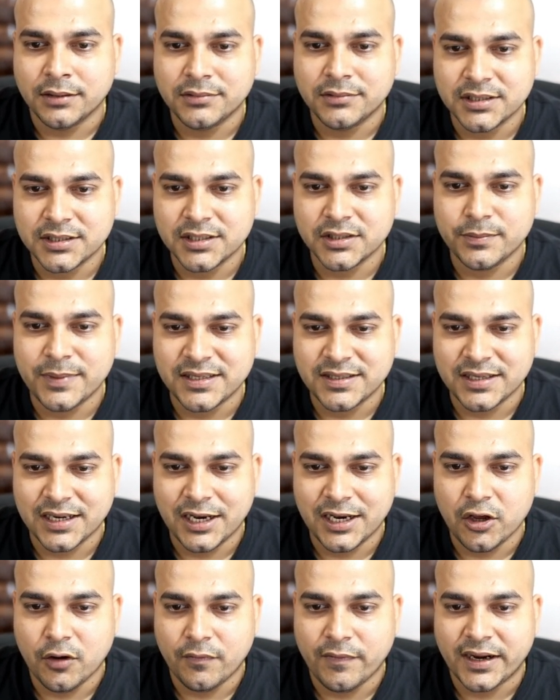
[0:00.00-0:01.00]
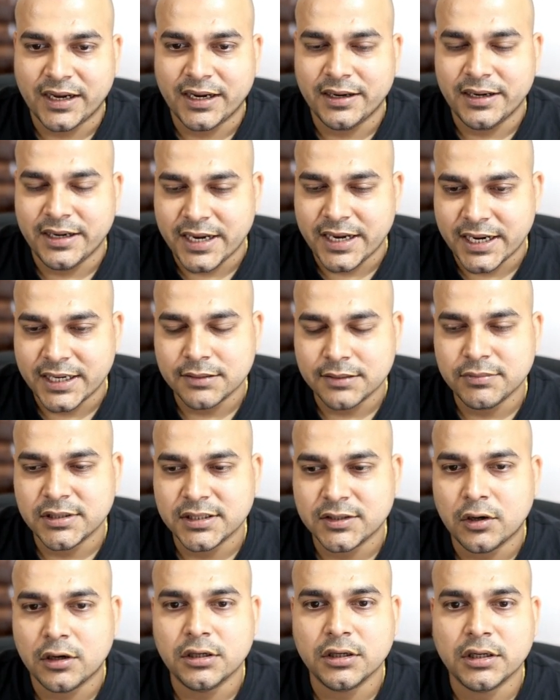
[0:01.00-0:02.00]
This is basically your vector
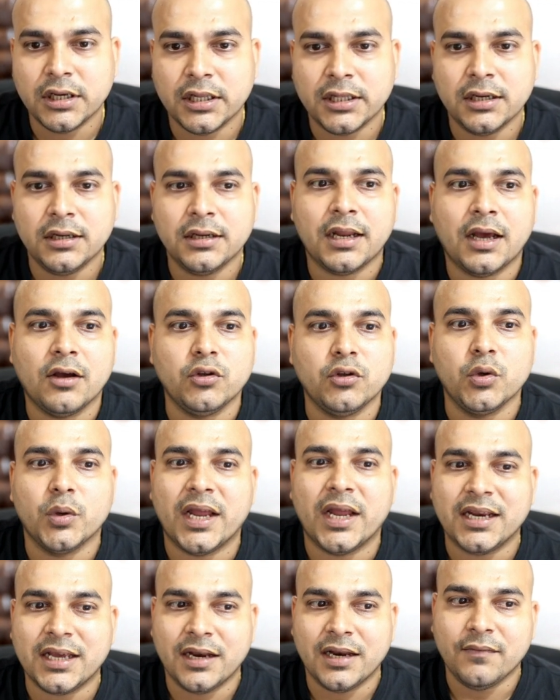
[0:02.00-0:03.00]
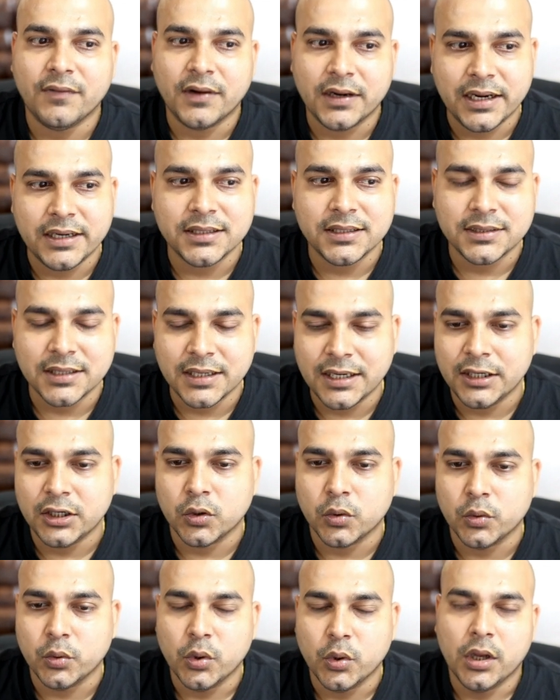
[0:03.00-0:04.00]
database altogether. Now you can convert this
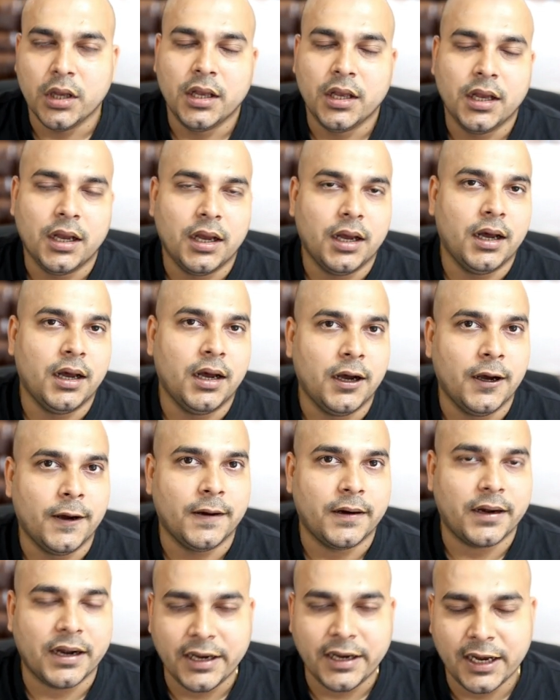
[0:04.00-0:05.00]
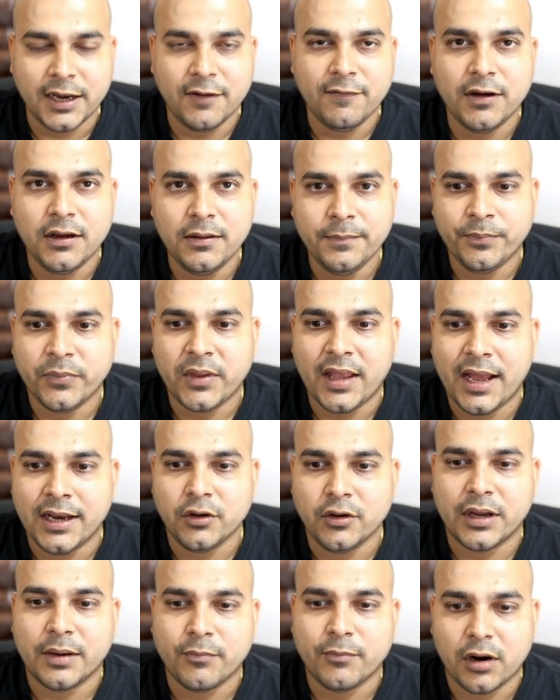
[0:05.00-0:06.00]
into retriever, and
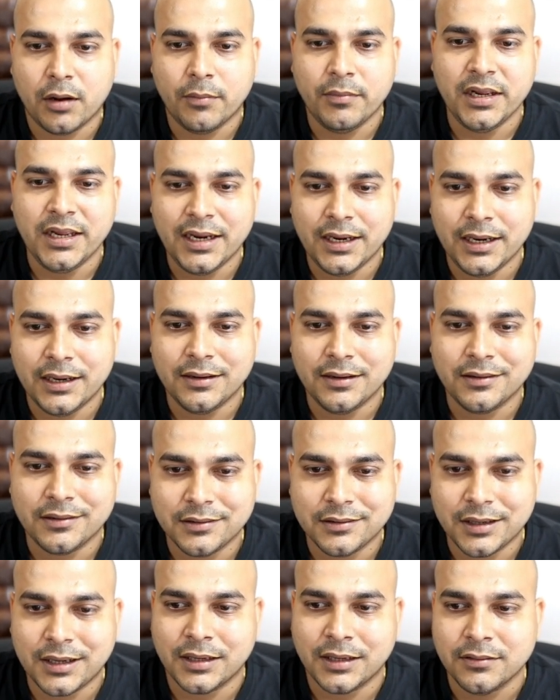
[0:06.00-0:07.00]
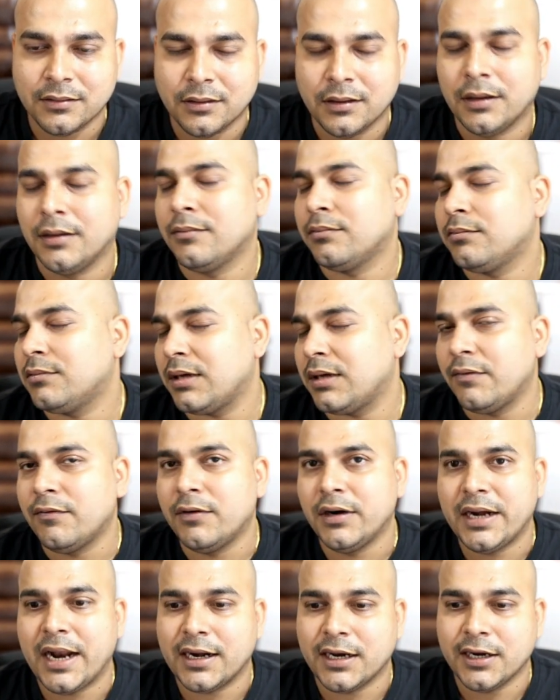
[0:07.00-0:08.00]
you can probably
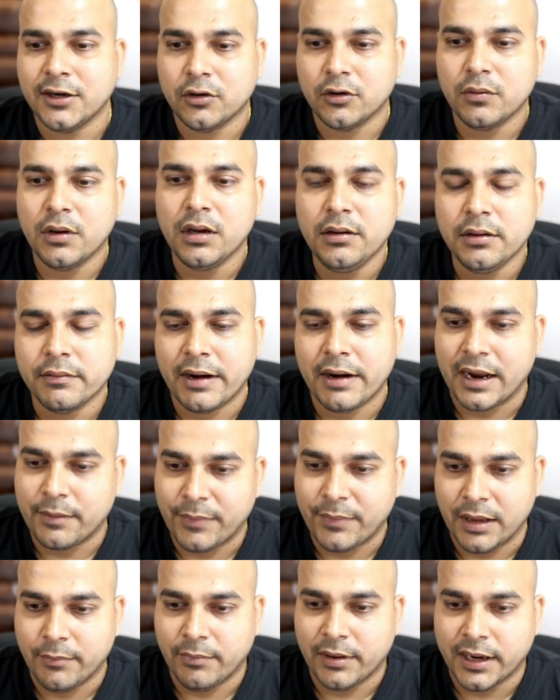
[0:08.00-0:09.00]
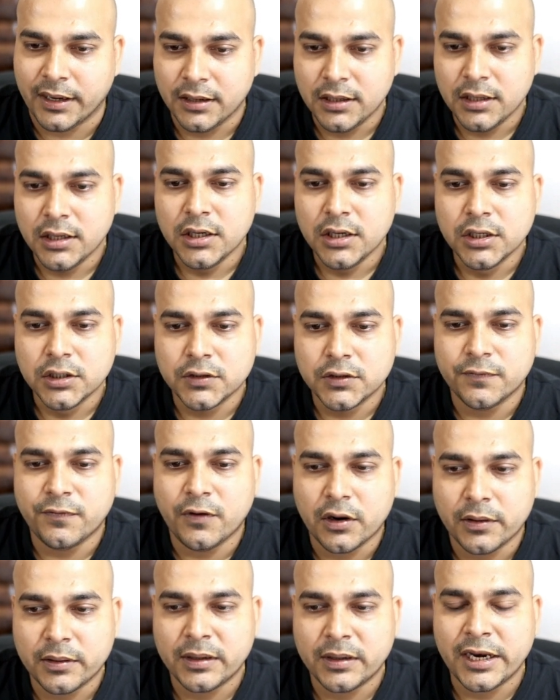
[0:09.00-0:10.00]
convert that into a RAG pipeline. So
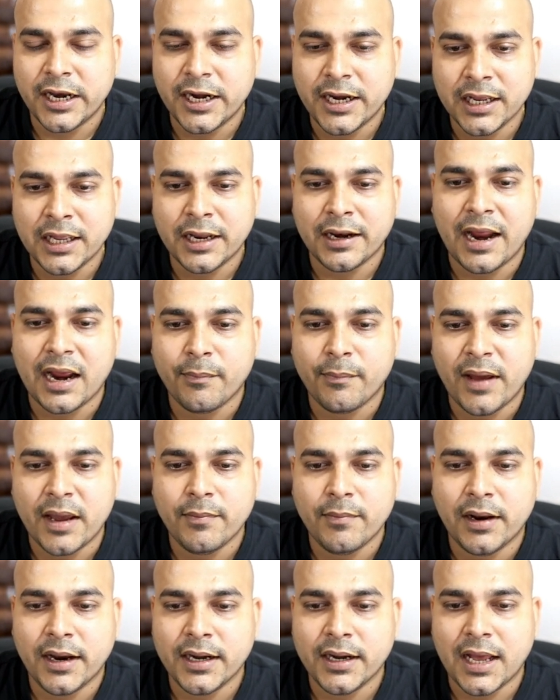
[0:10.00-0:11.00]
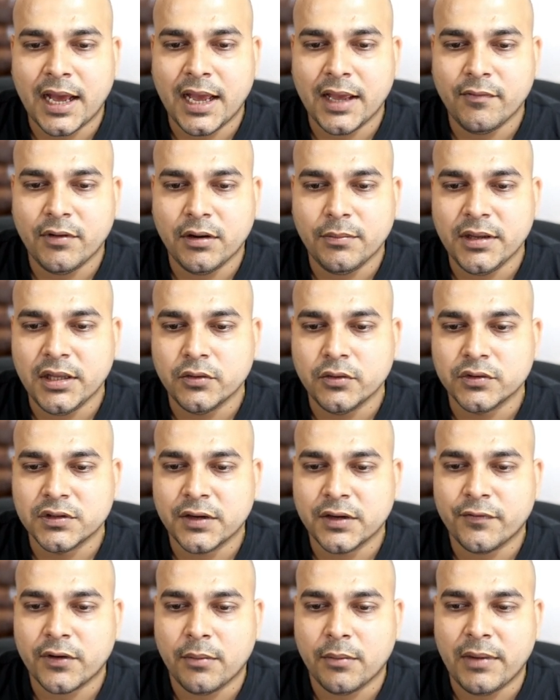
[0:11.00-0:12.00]
for creating a RAG pipeline, I will be
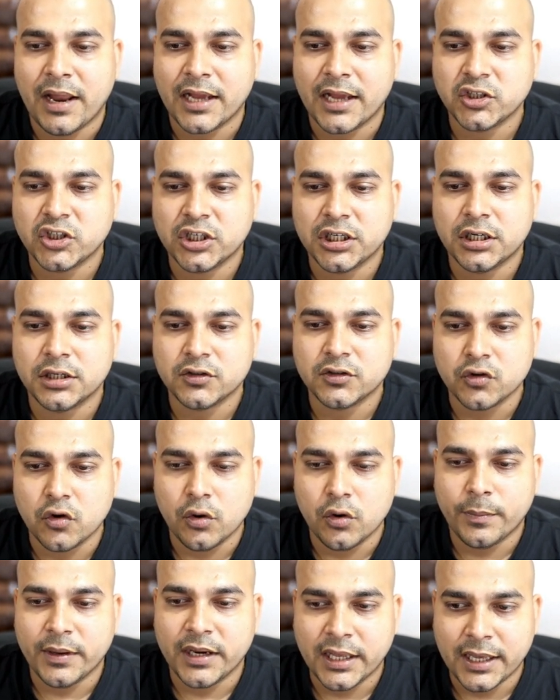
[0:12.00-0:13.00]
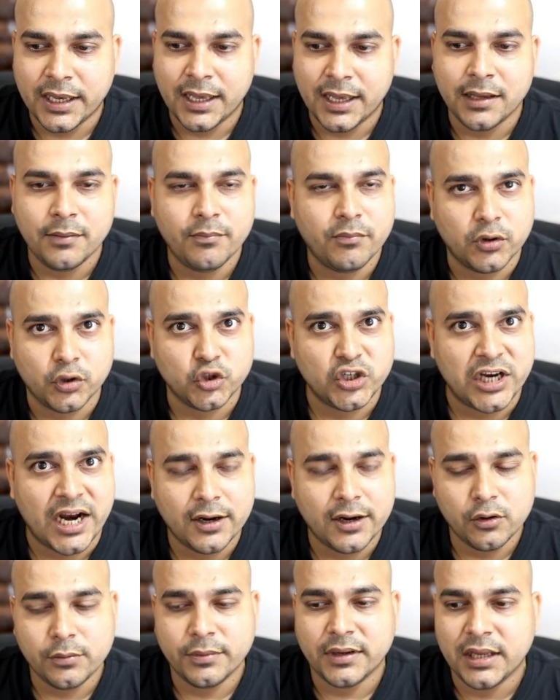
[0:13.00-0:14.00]
using from langchain_openai, import
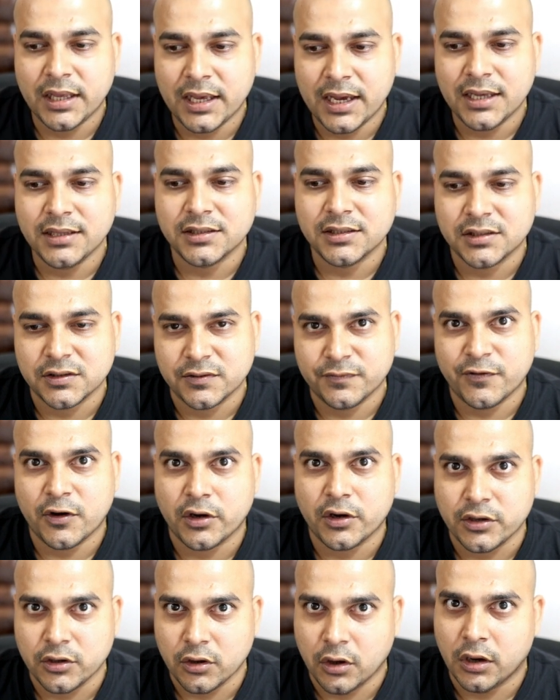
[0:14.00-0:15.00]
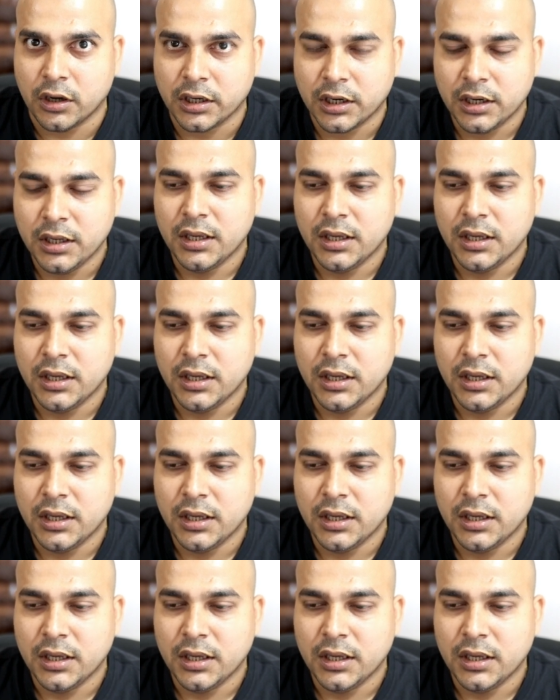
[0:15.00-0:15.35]
chat OpenAI. This is for your